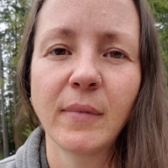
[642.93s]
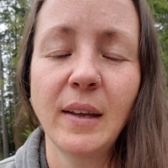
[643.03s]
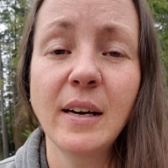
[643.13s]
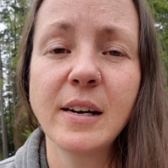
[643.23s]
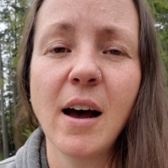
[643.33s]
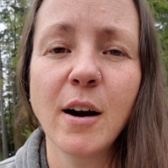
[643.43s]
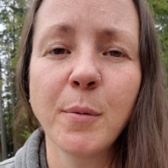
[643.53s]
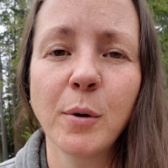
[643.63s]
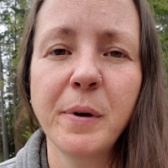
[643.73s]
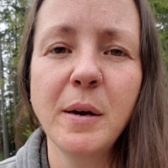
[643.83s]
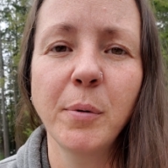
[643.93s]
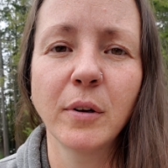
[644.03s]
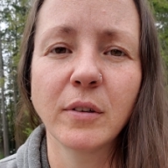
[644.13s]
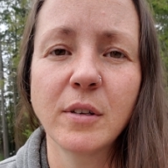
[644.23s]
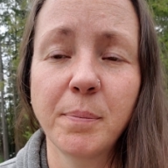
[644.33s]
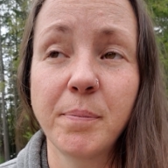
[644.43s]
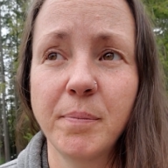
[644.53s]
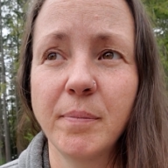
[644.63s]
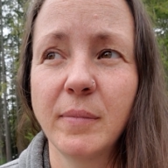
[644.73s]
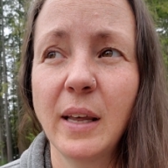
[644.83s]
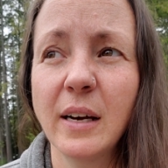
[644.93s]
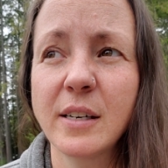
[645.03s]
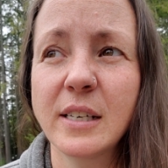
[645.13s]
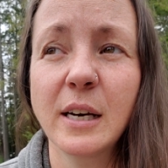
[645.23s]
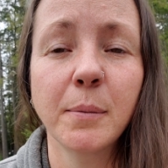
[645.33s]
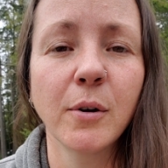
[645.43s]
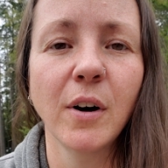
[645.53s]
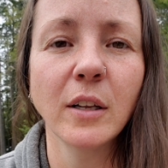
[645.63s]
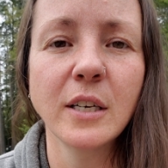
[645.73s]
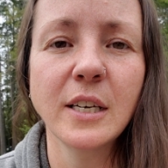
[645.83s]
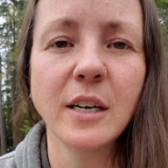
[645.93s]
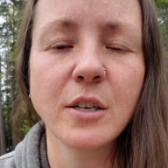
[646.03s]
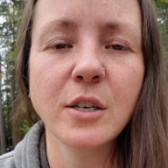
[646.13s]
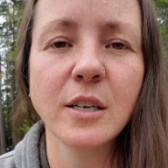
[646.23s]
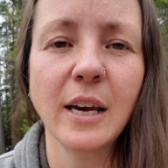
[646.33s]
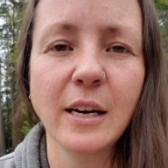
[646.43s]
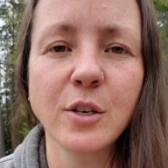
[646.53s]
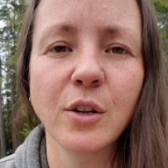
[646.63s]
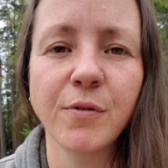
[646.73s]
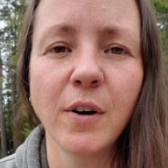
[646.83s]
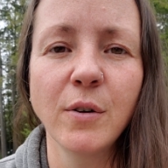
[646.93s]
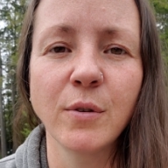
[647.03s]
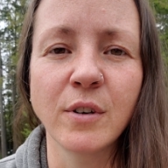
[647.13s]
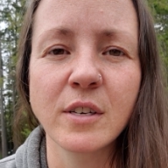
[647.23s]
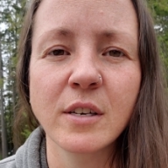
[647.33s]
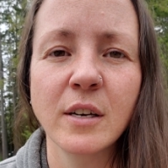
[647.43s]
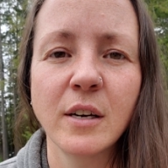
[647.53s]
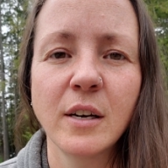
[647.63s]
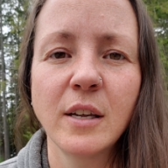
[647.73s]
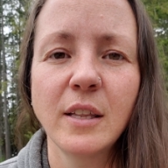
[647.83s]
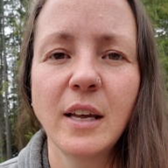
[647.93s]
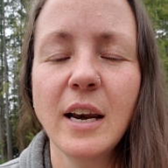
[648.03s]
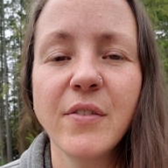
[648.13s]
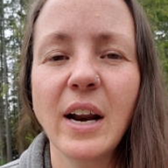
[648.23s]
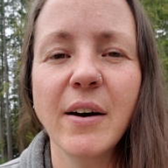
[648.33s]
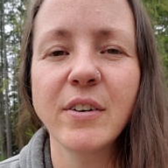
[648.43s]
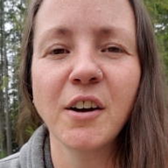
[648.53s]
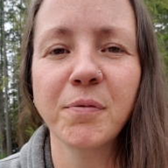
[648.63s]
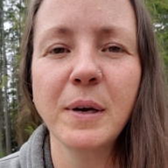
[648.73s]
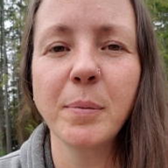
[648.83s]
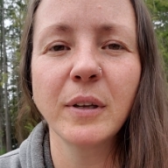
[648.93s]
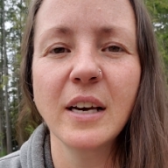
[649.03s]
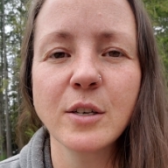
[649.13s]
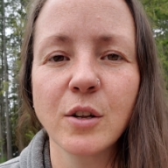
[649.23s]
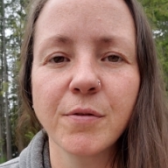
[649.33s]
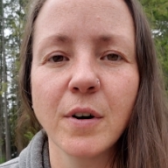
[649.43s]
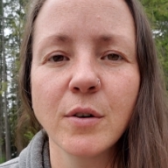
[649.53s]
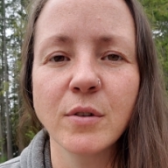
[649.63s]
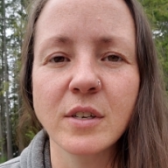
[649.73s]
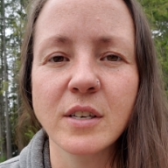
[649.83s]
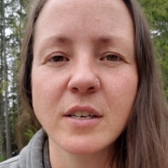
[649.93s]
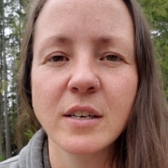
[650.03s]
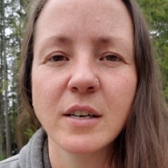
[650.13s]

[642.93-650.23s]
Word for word: They had to hire more people, to, they had to take more volunteers to answer the phones. They didn't even have enough people to answer the phones.